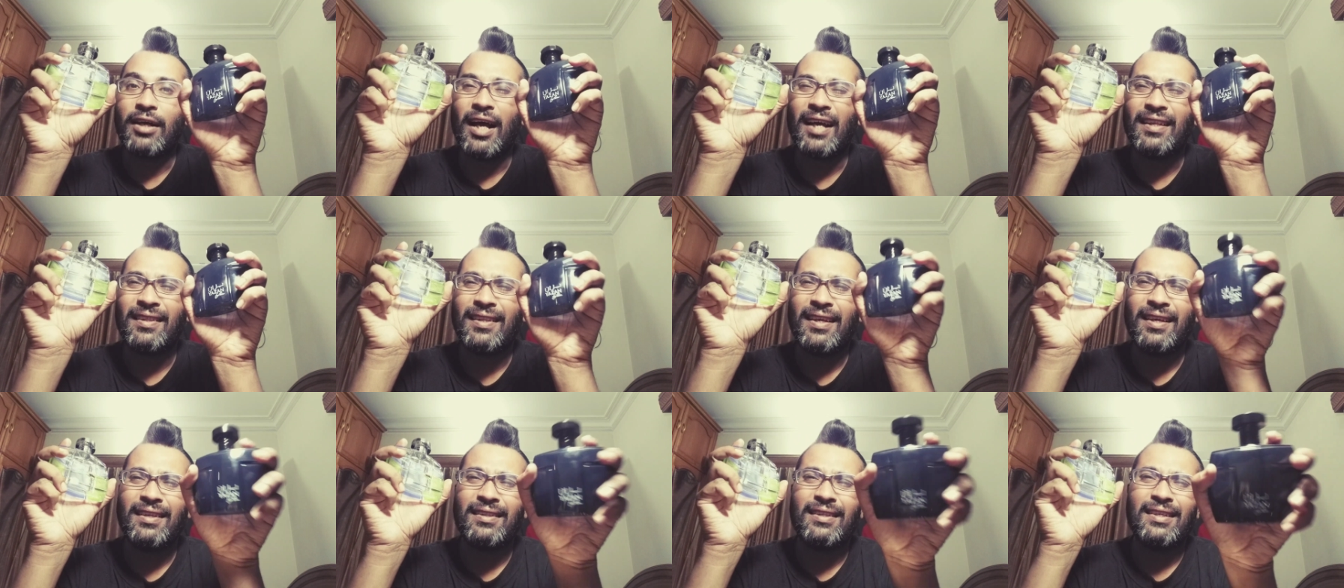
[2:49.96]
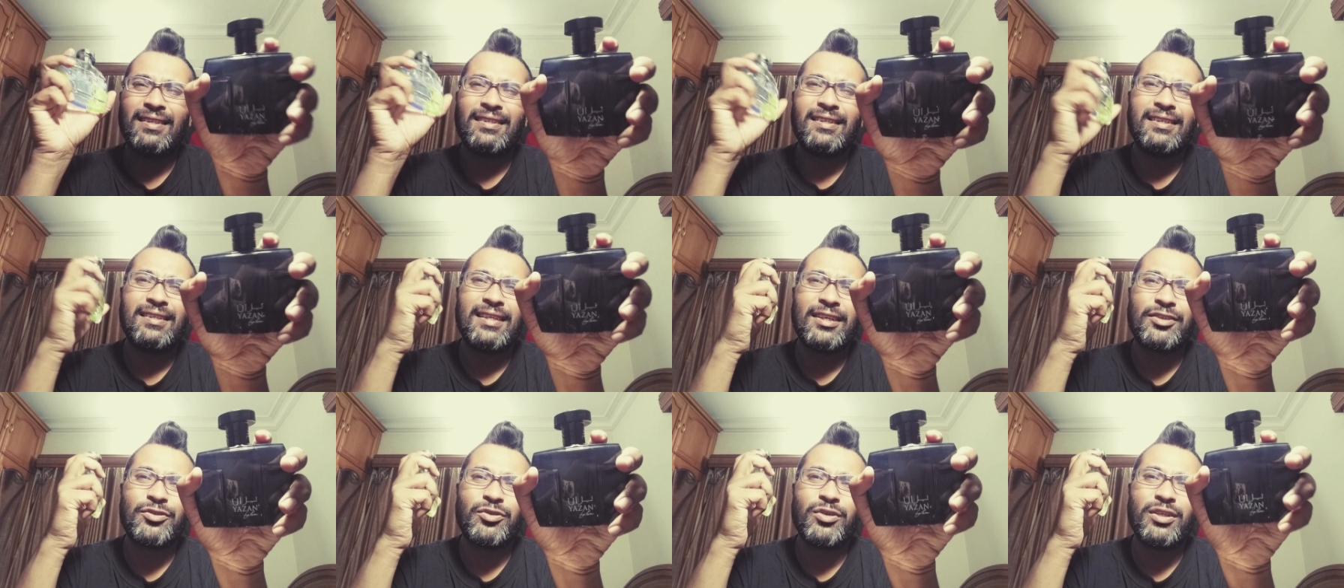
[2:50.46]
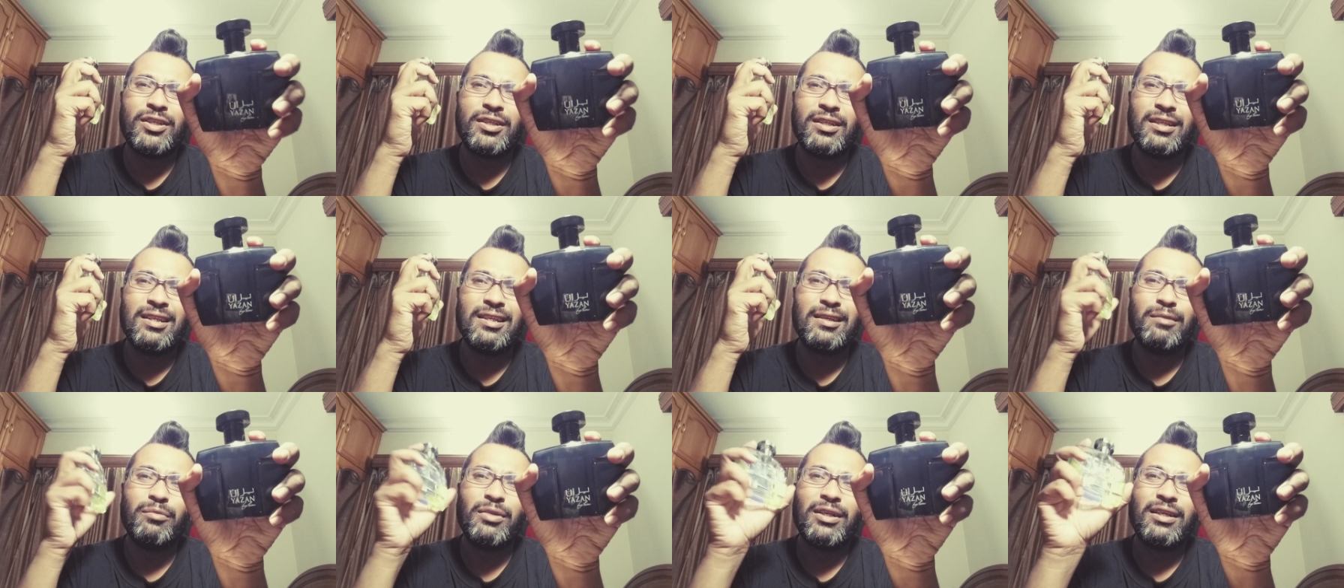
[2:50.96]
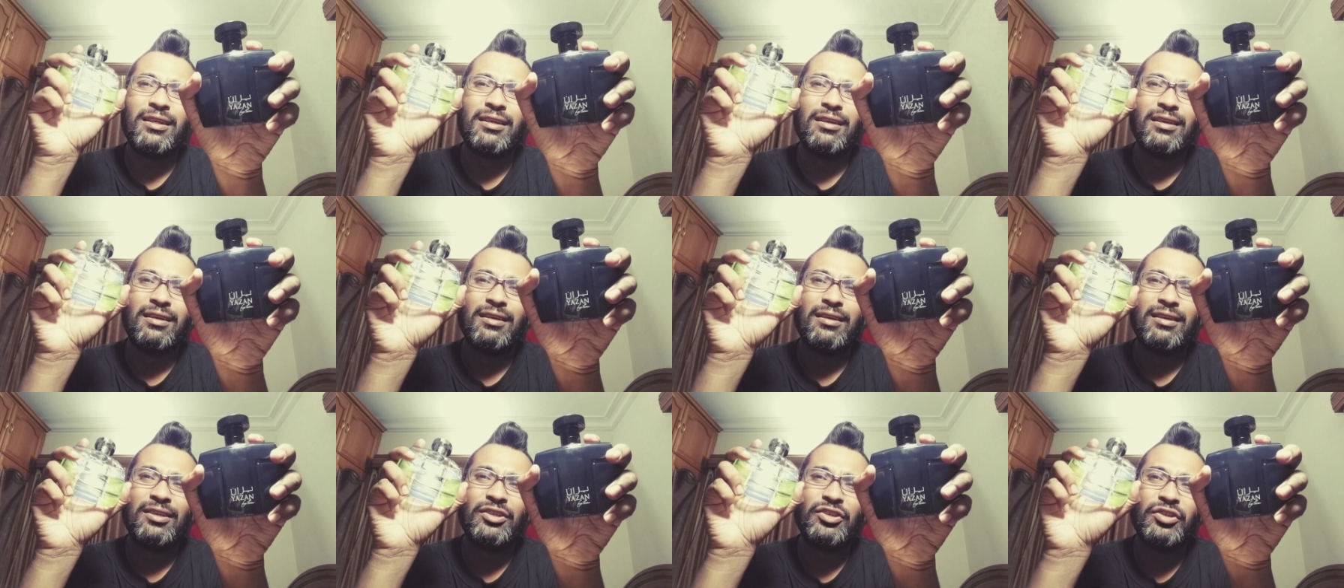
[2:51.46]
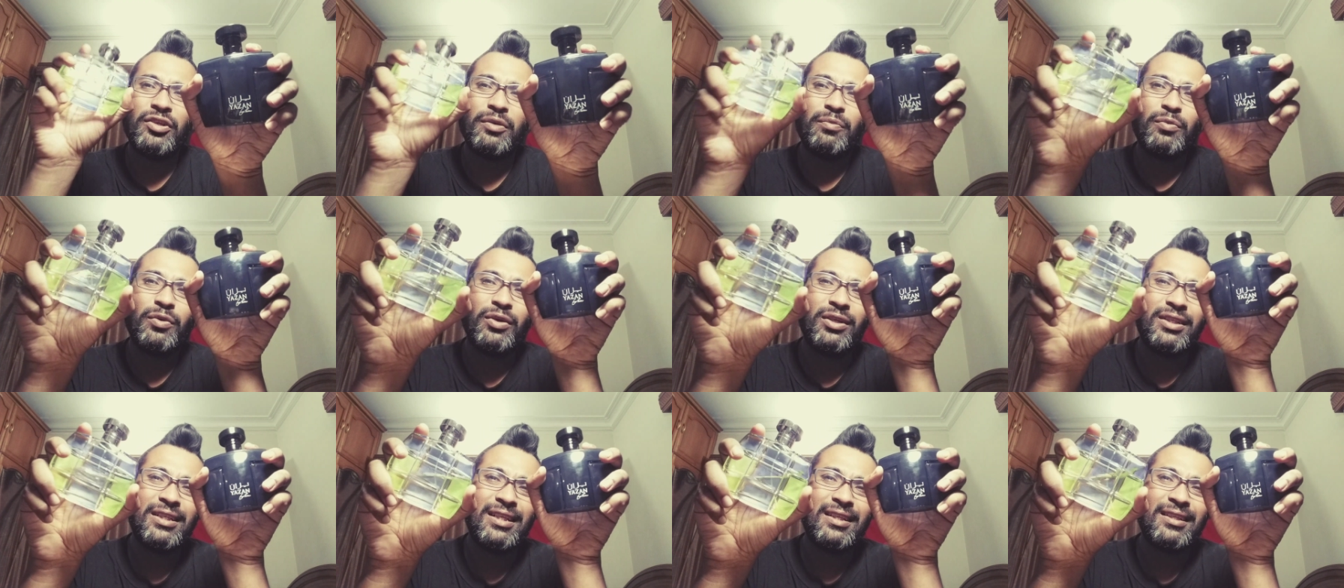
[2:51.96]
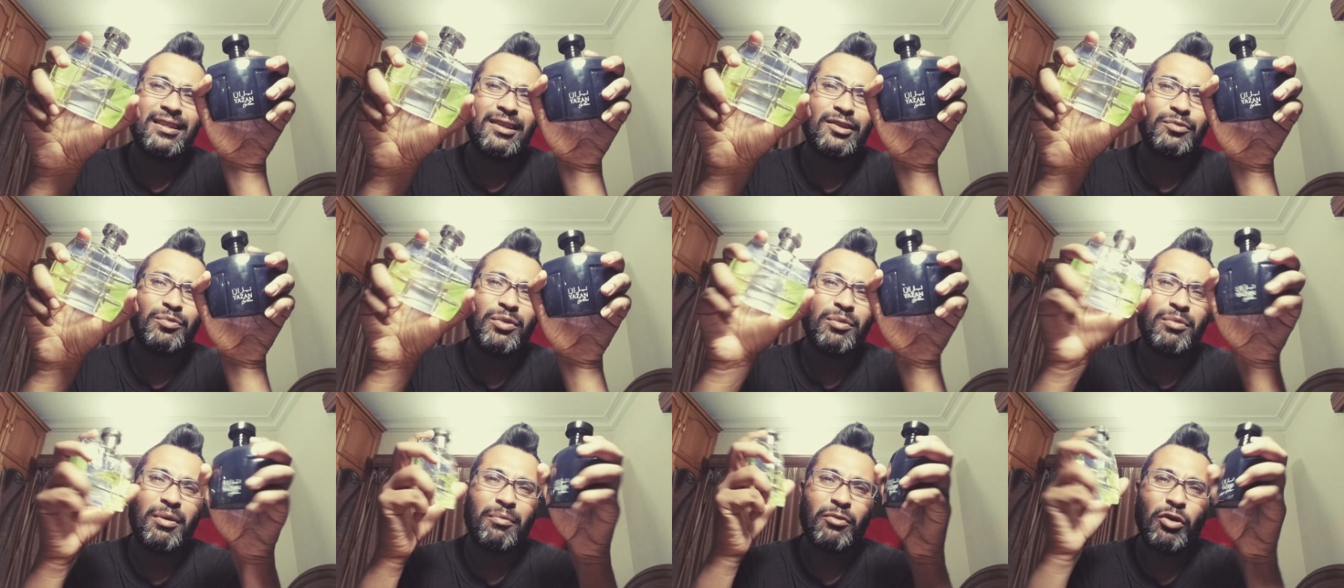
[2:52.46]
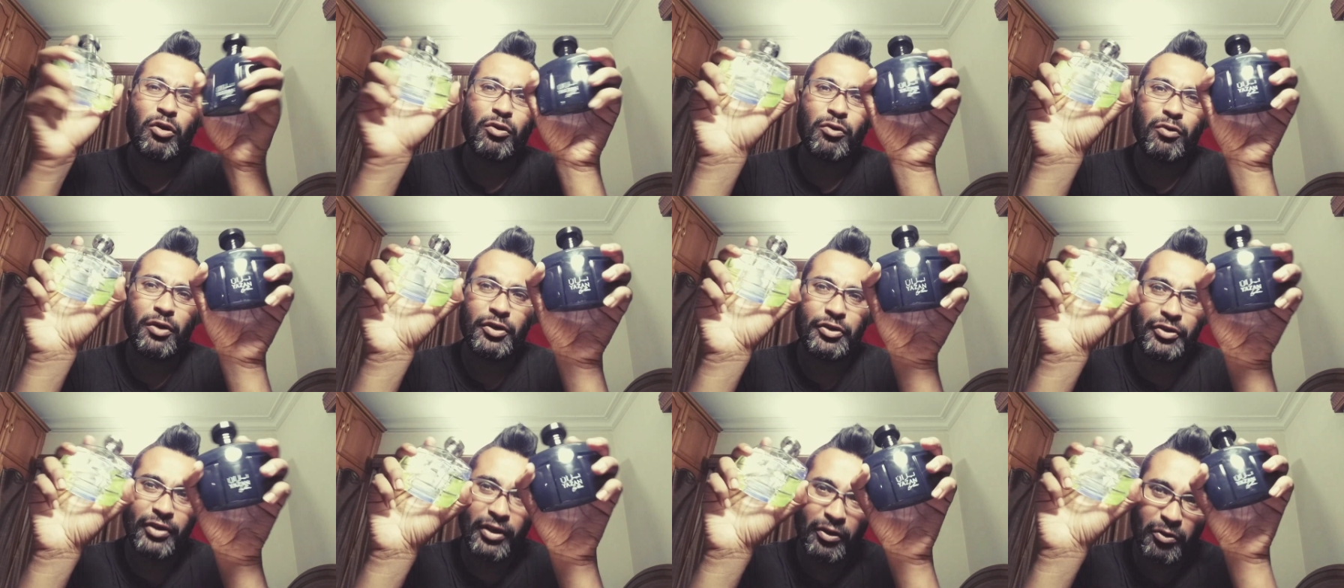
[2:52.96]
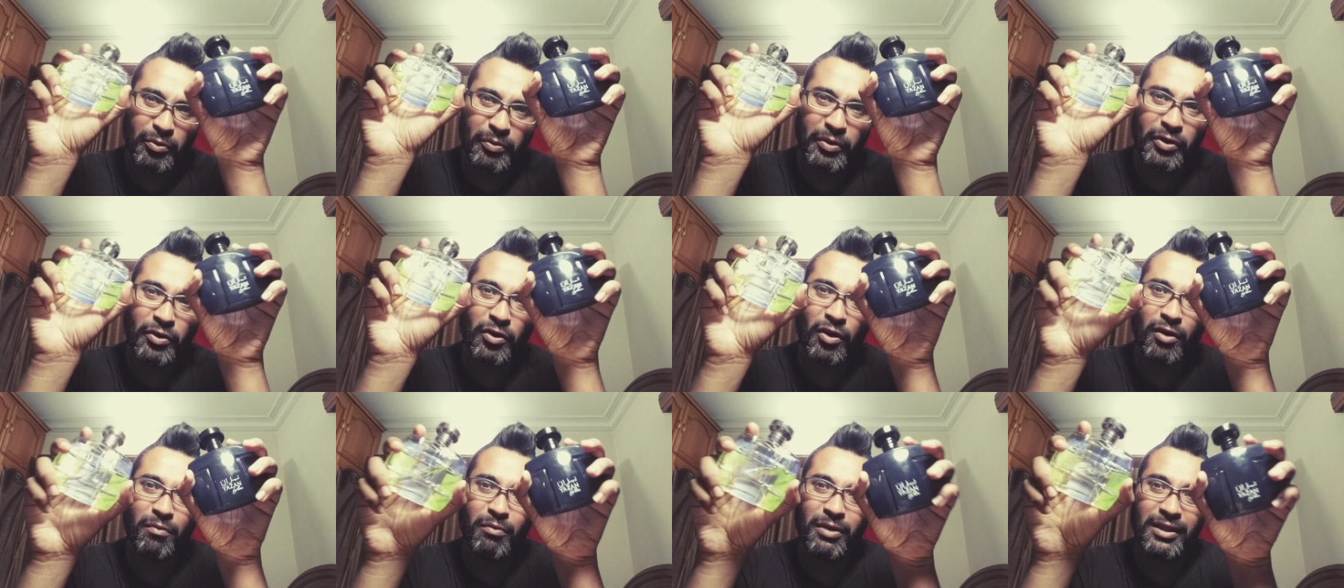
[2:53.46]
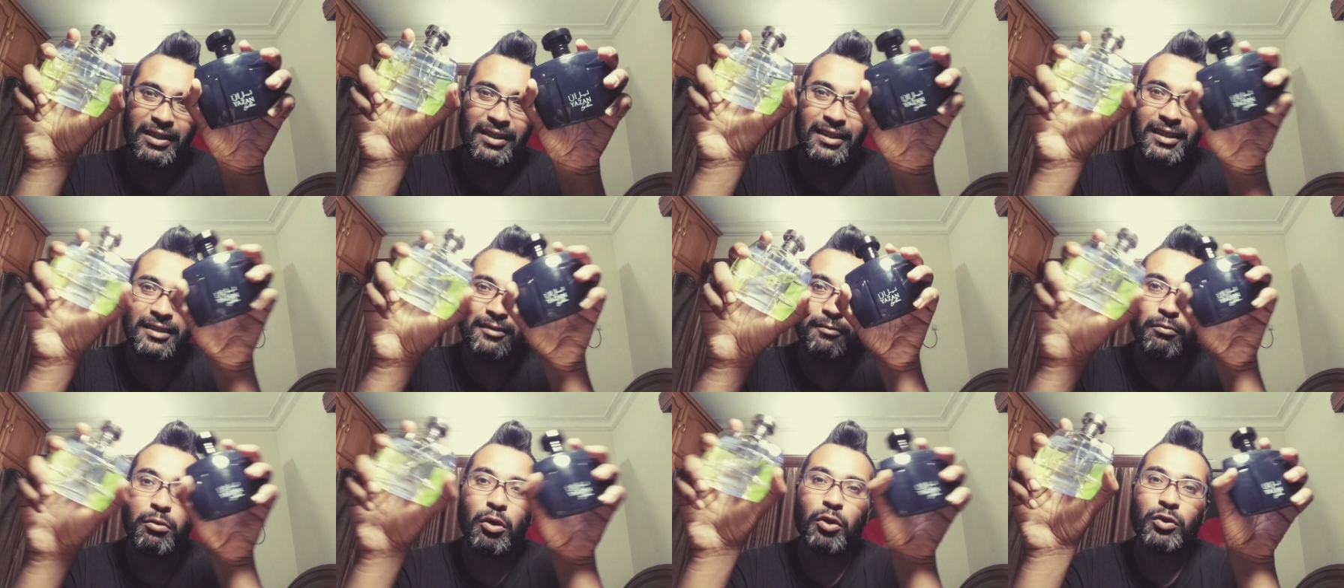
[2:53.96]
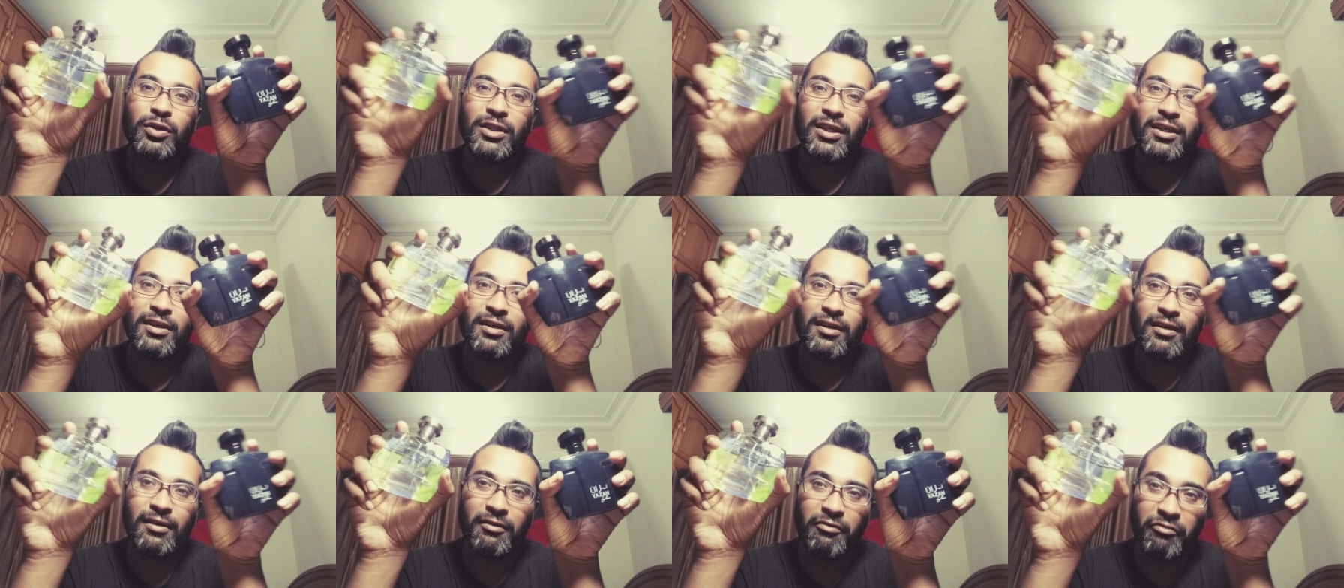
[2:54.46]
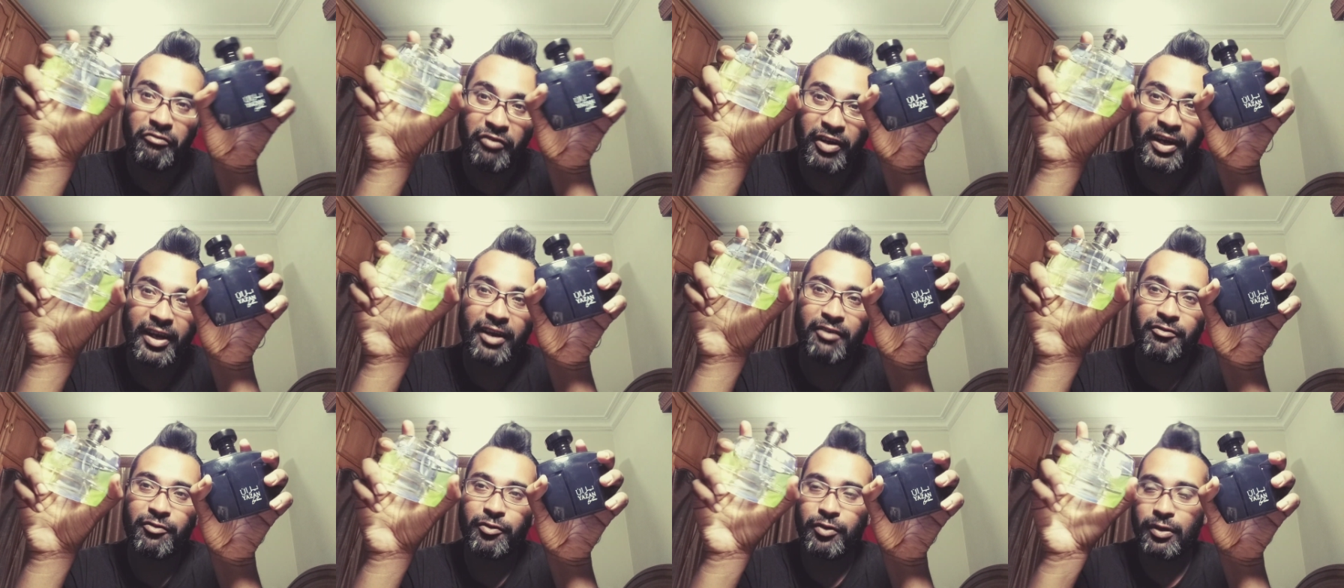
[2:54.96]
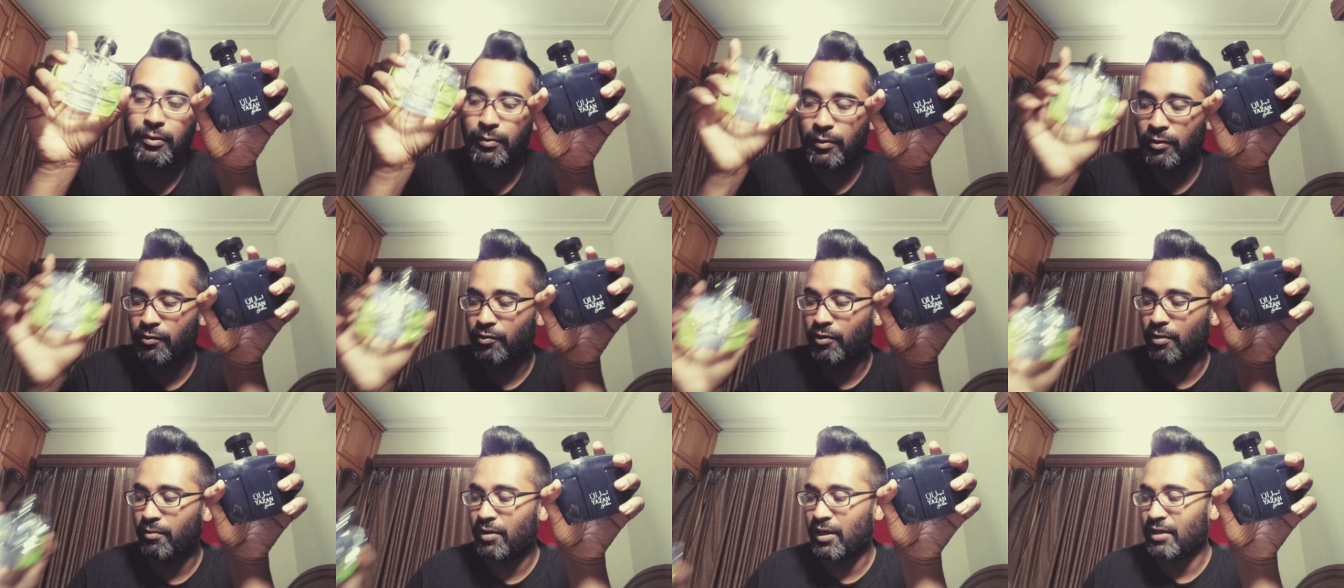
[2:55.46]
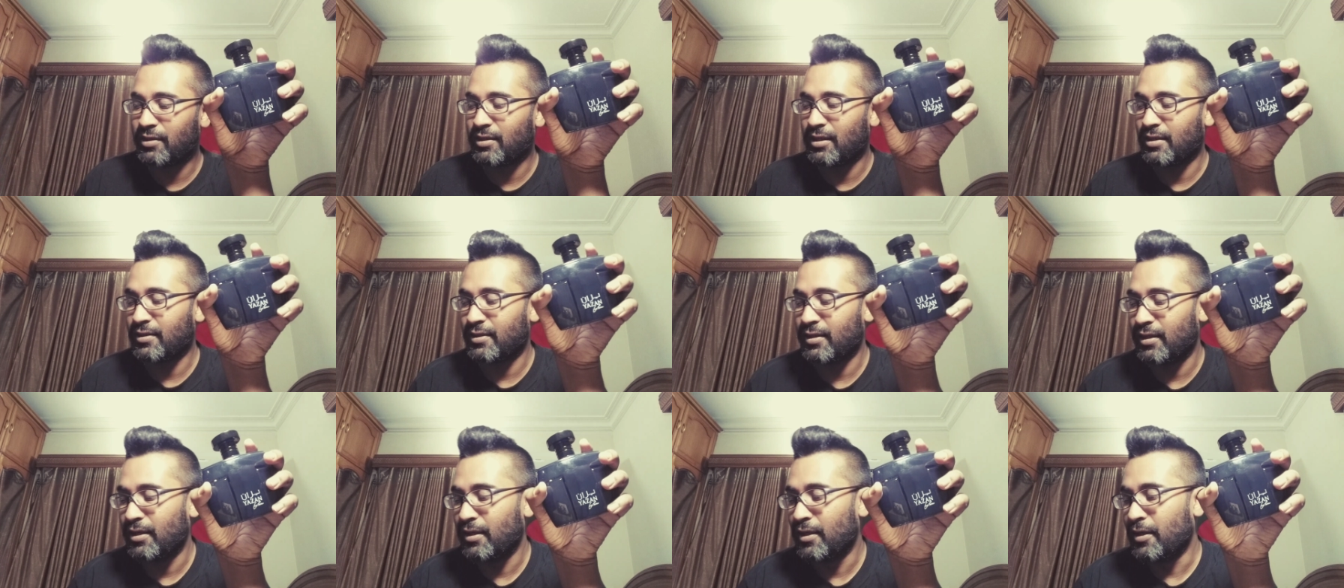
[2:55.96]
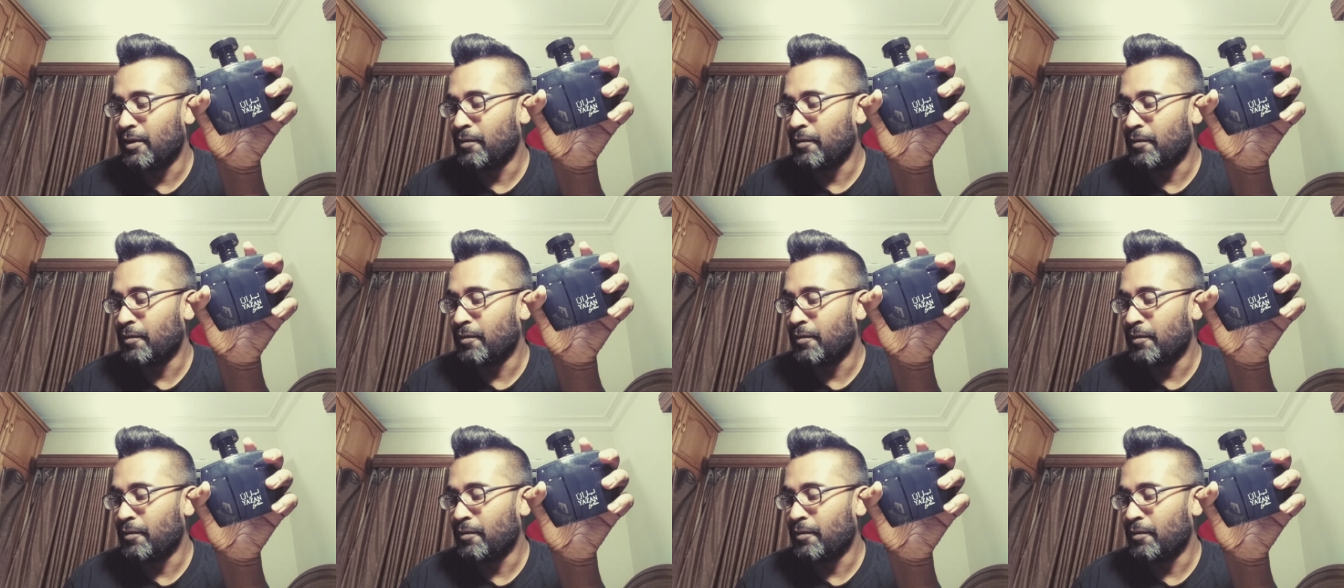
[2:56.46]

i think this is actually a little bit cheaper than Tasmim. I'm not quite sure, I could be wrong, but these both are very affordable from Rasasi.